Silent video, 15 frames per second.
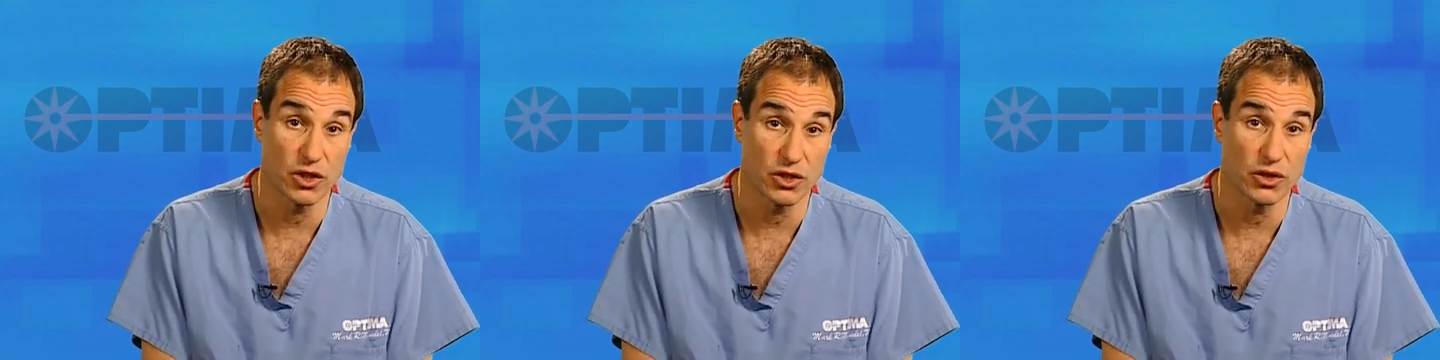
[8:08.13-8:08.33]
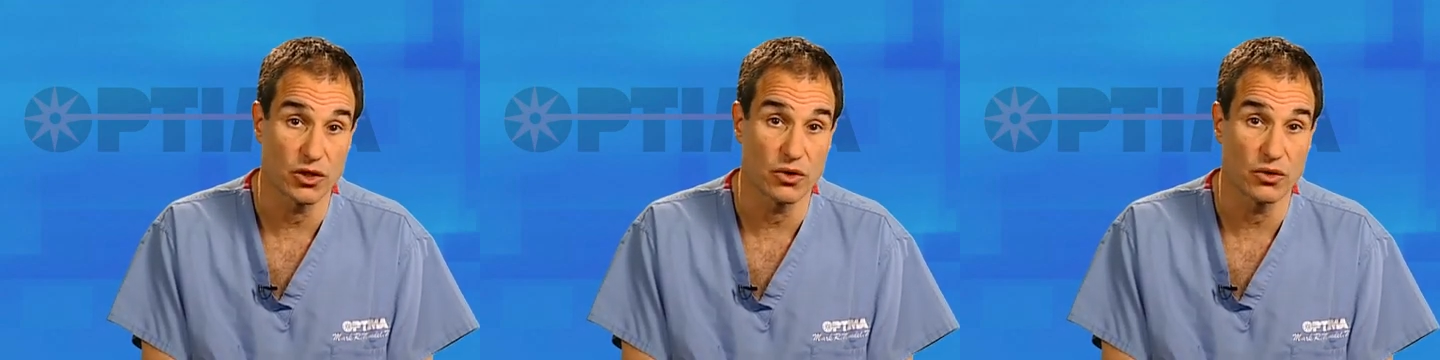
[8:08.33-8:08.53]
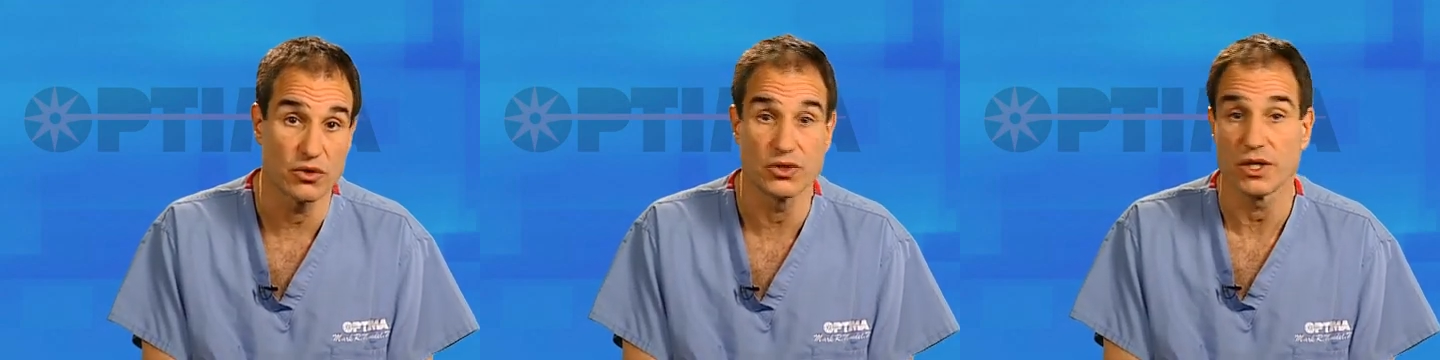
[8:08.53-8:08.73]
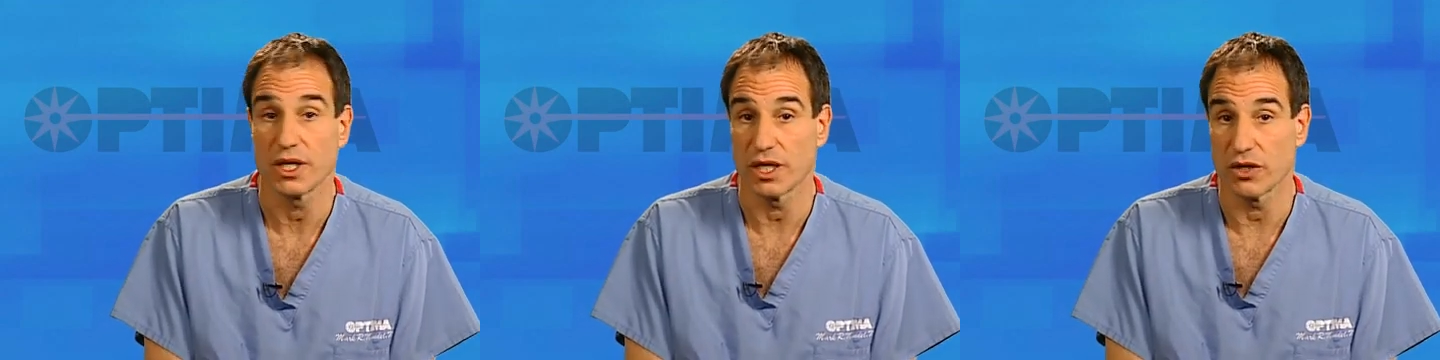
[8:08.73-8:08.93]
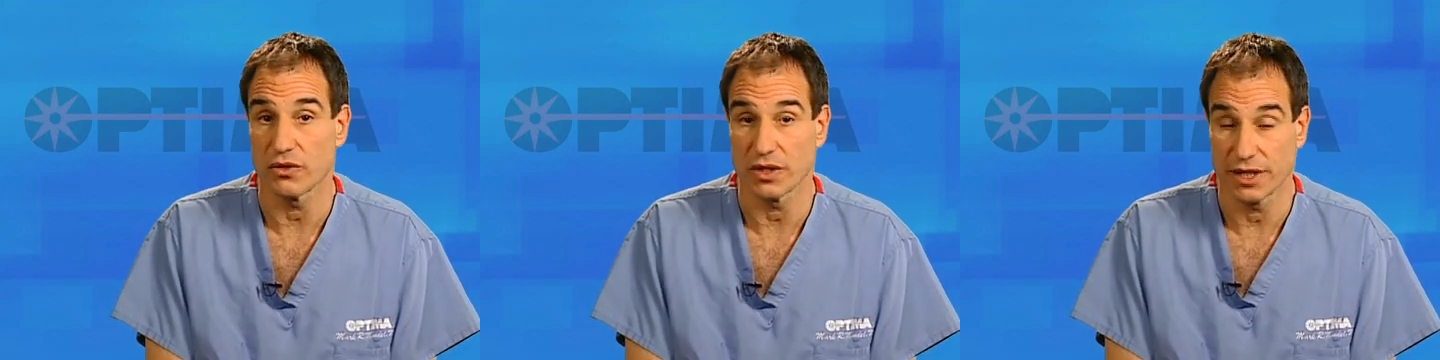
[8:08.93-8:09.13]
that those
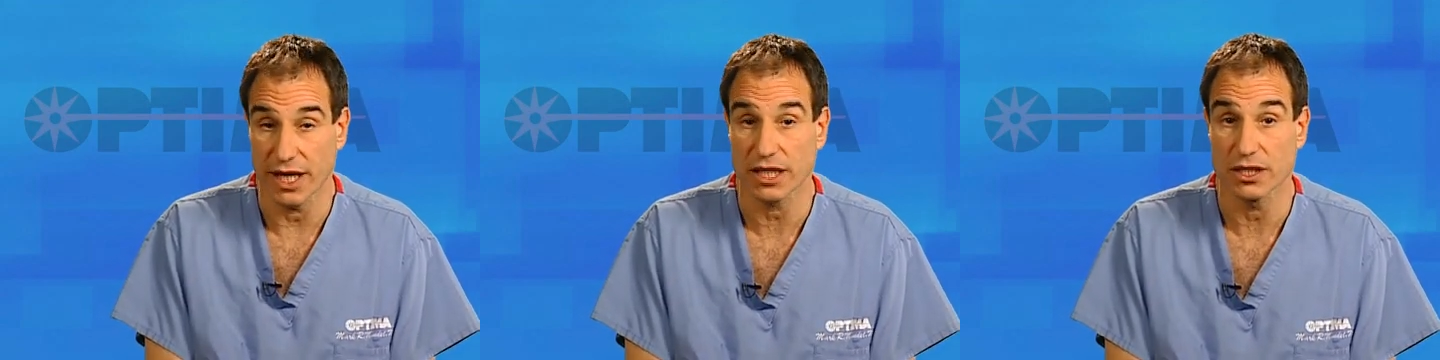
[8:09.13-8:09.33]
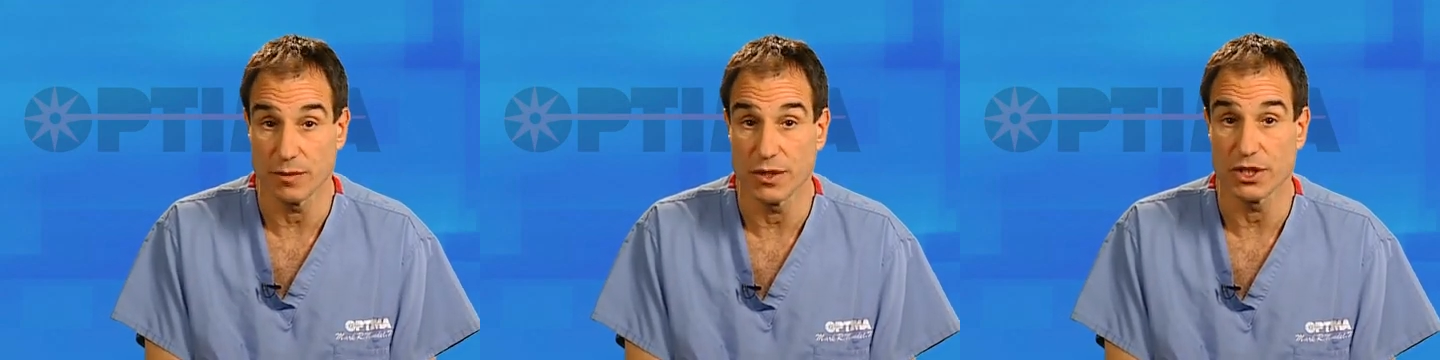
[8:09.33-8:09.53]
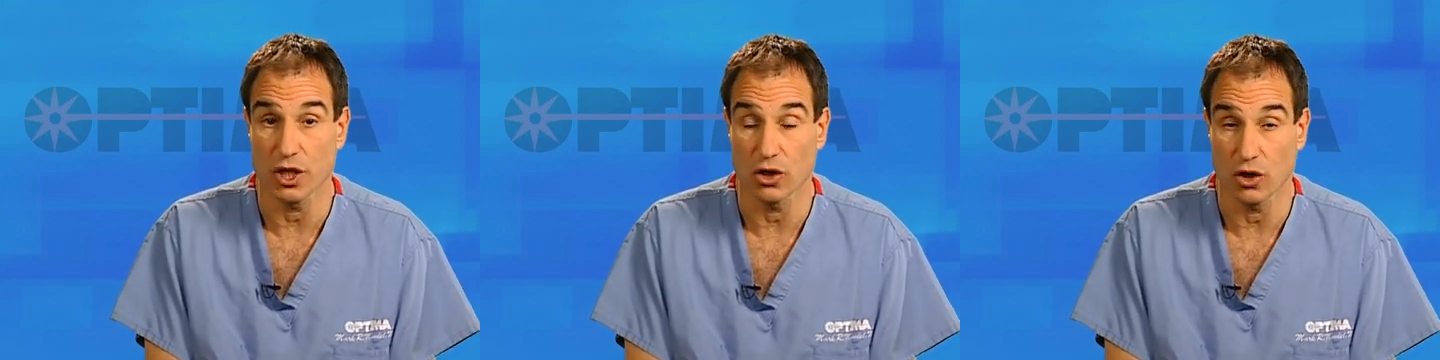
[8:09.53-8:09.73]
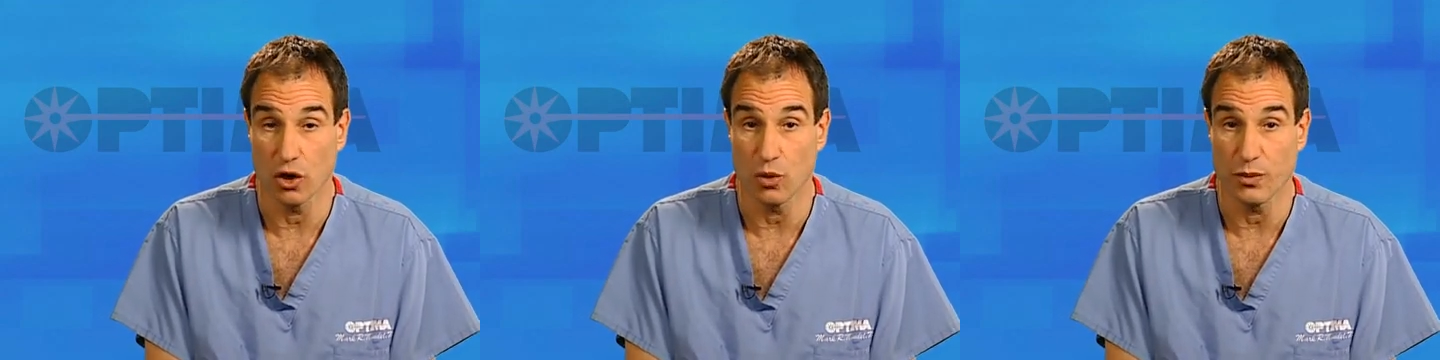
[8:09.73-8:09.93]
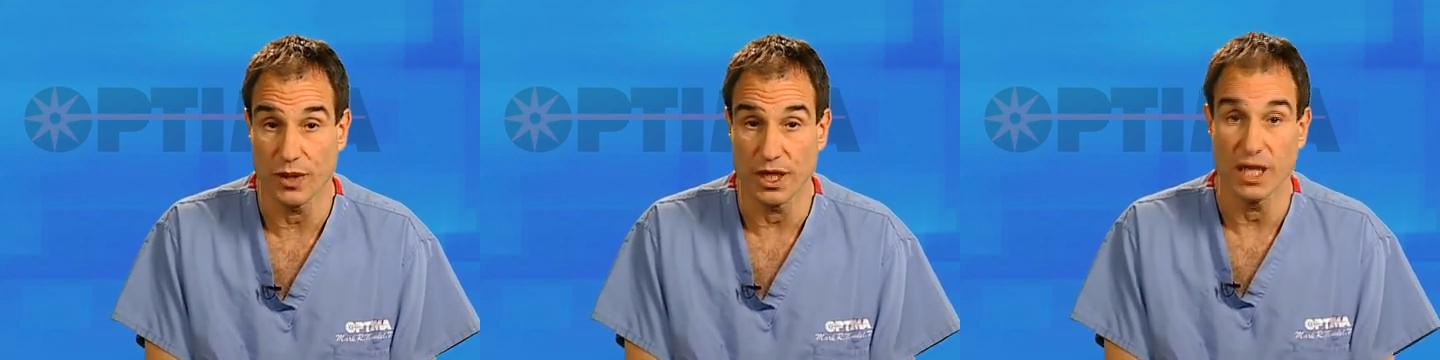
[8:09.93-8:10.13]
iridectomies are
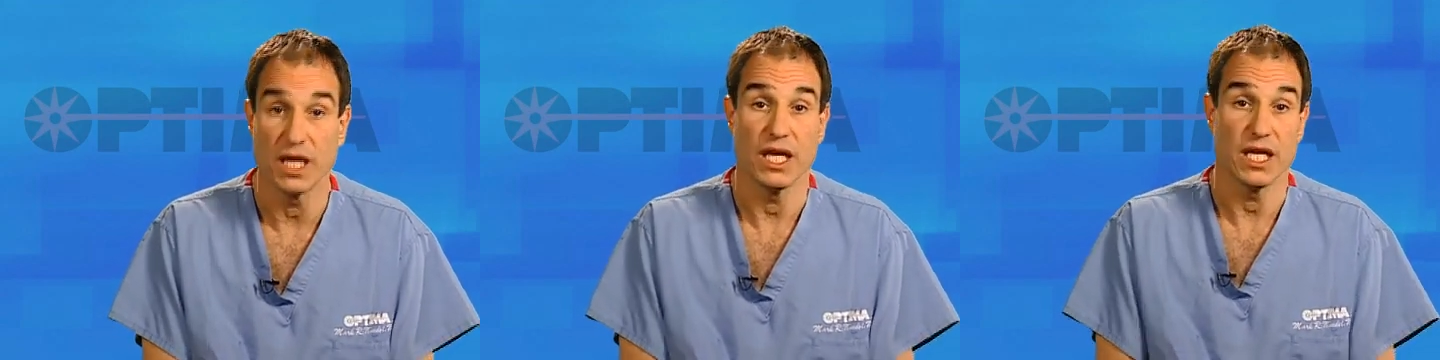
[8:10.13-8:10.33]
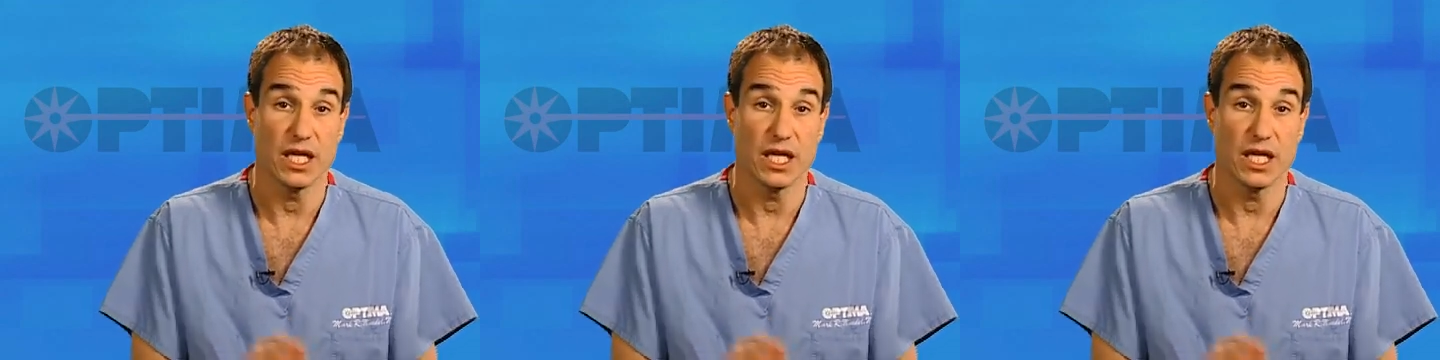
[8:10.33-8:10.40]
open.